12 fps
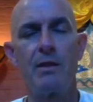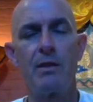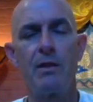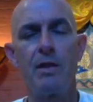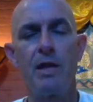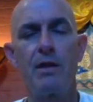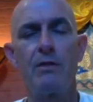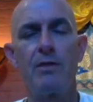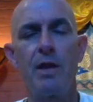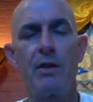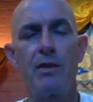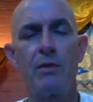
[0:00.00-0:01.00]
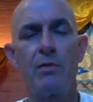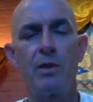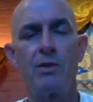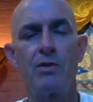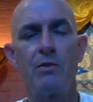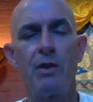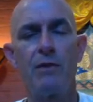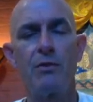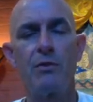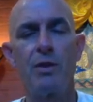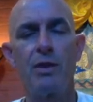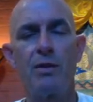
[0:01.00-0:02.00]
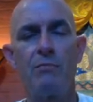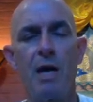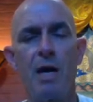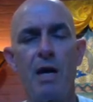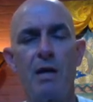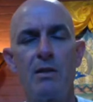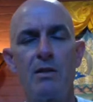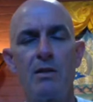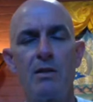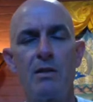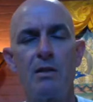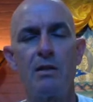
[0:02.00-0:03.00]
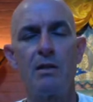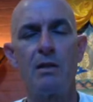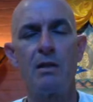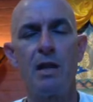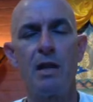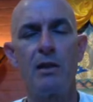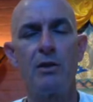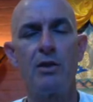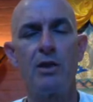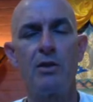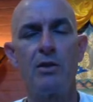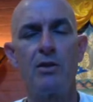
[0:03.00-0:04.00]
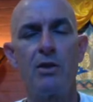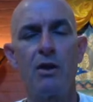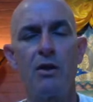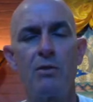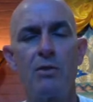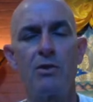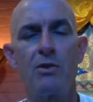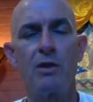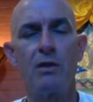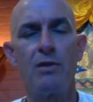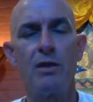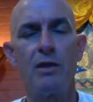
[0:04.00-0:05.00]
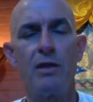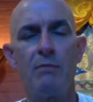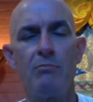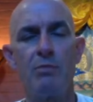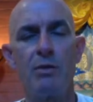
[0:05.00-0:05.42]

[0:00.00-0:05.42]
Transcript: Think of nothing whatsoever with the mind, and look at the dharmas of the leap.